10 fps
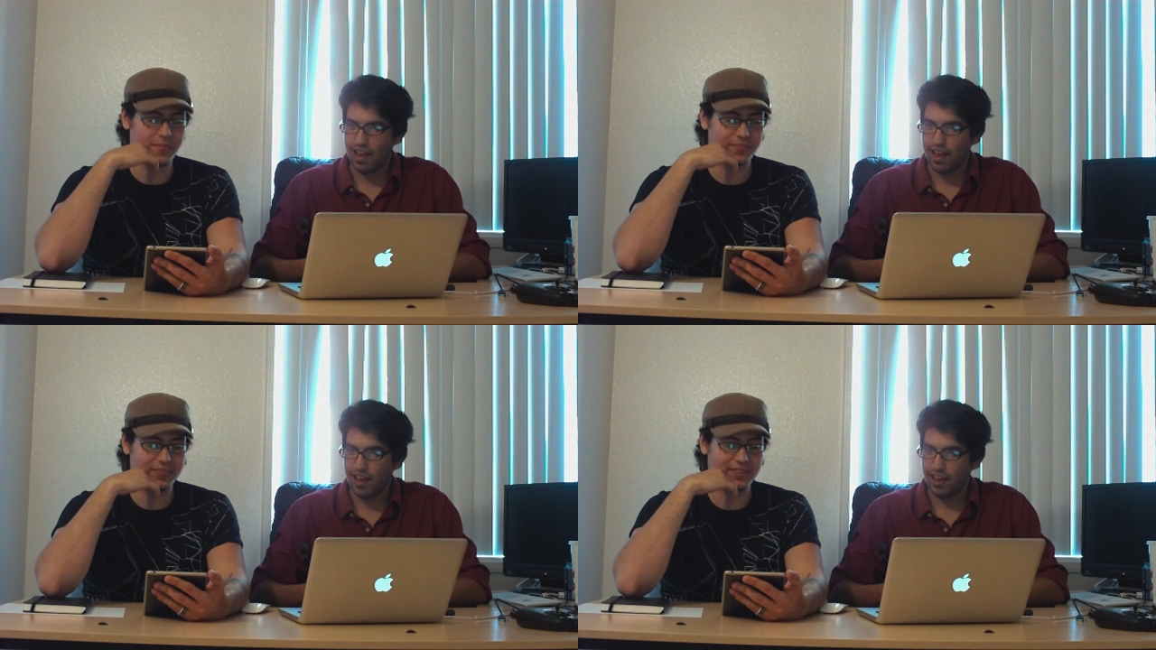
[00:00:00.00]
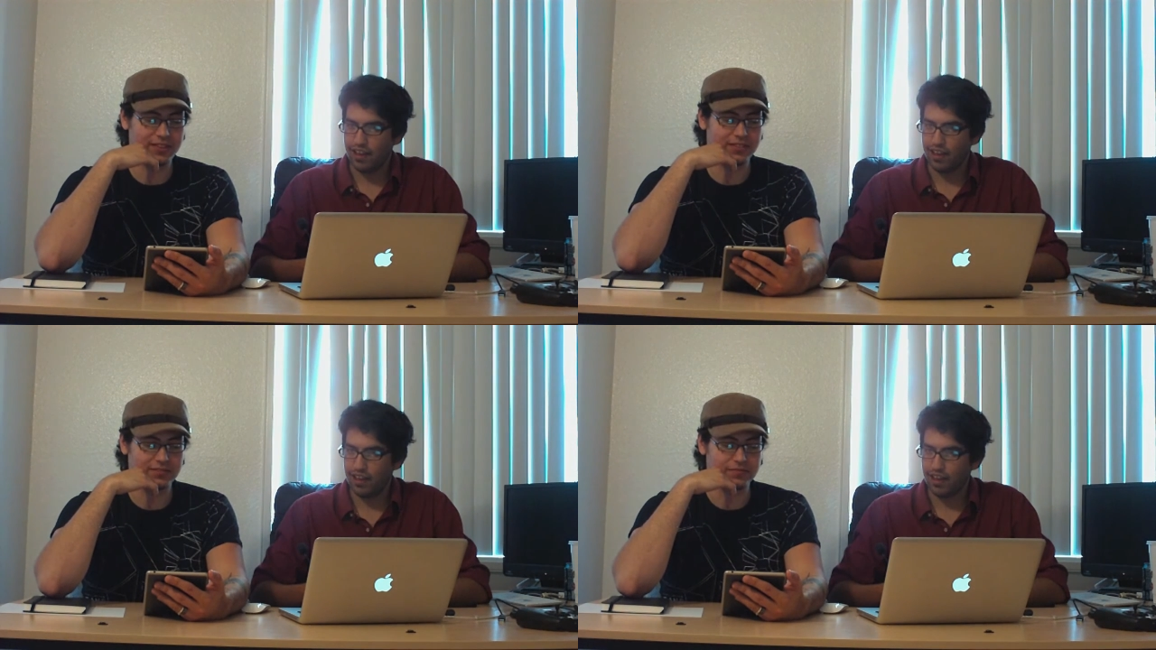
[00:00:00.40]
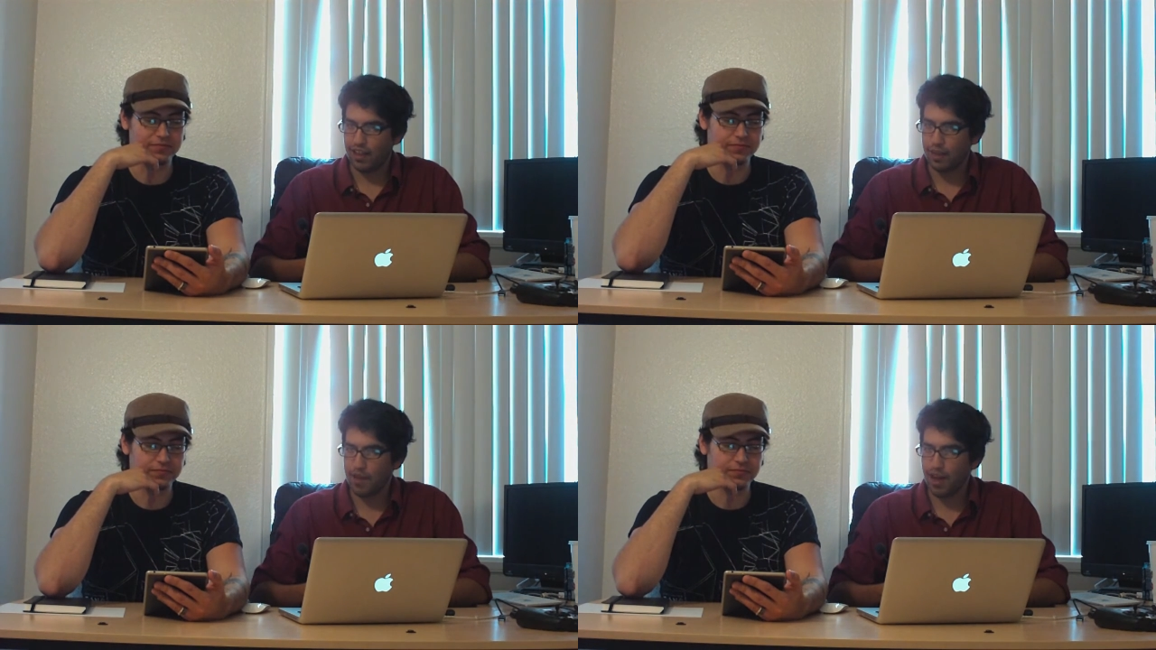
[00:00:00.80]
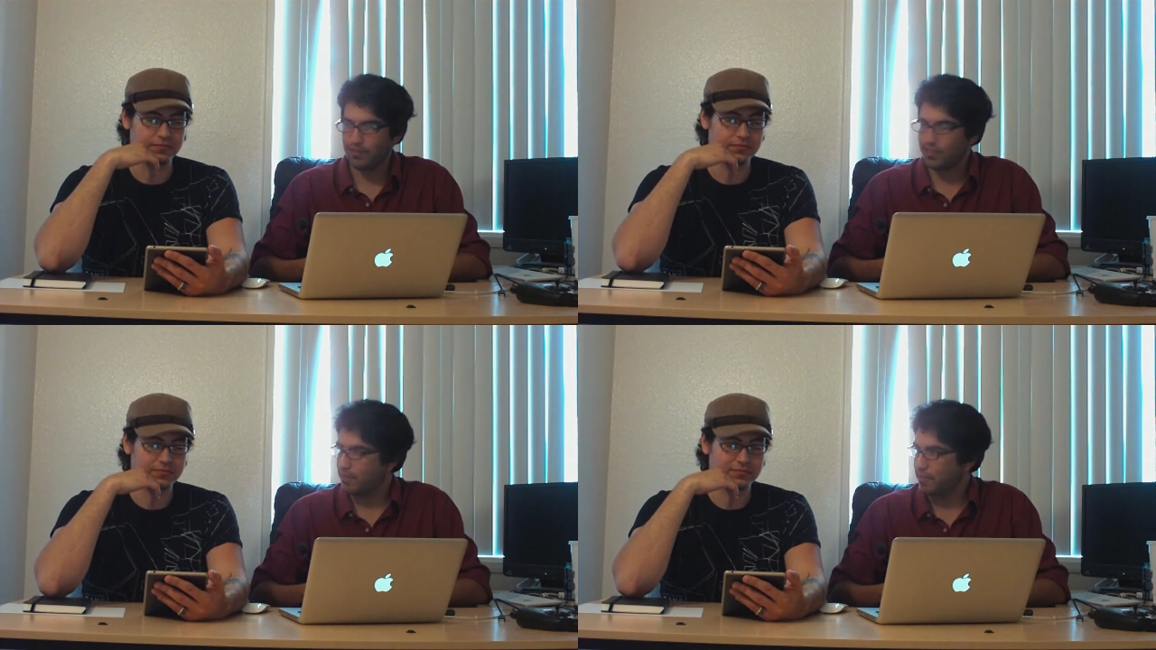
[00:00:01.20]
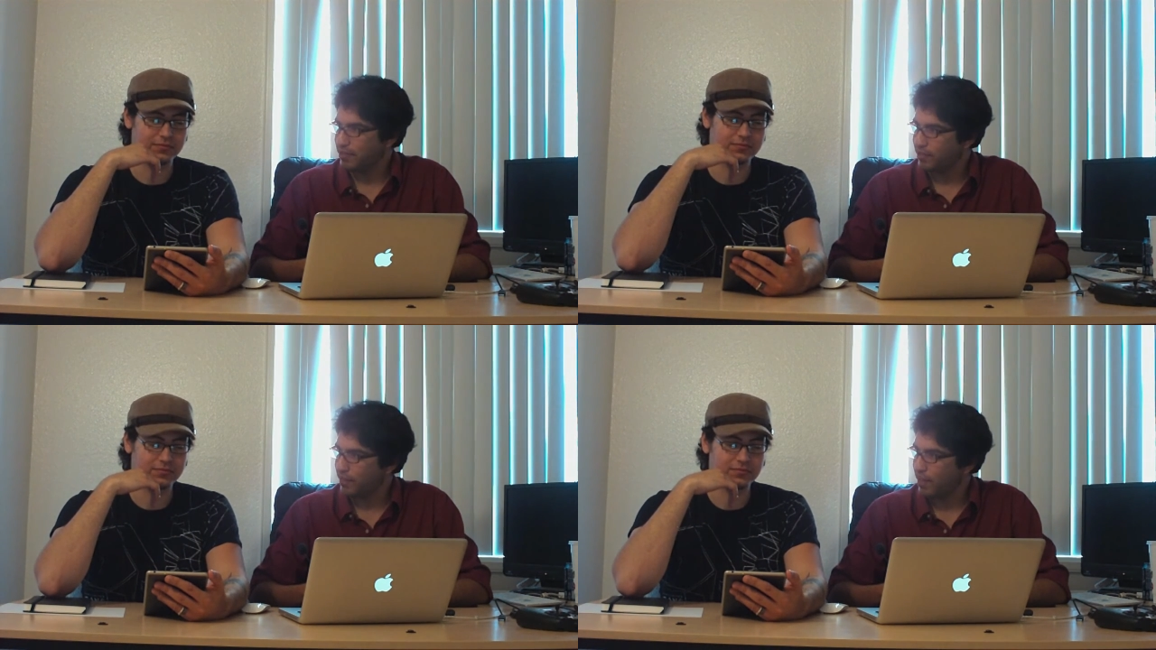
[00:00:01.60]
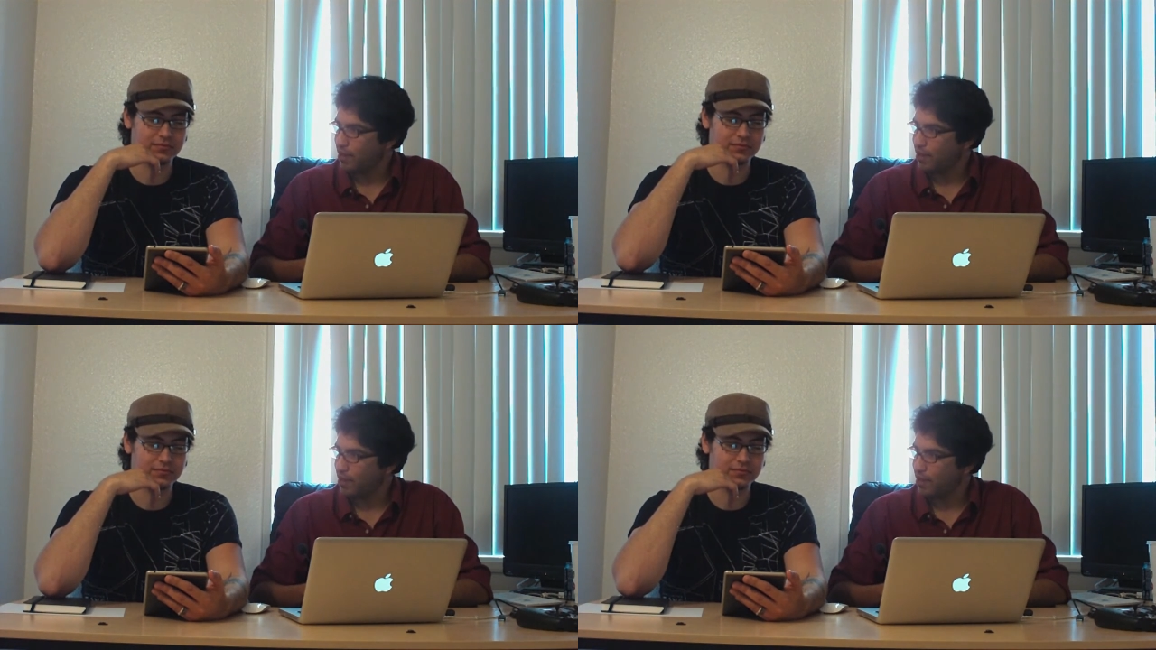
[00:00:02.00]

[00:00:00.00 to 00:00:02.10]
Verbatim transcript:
Speaker 1: Like a pop star music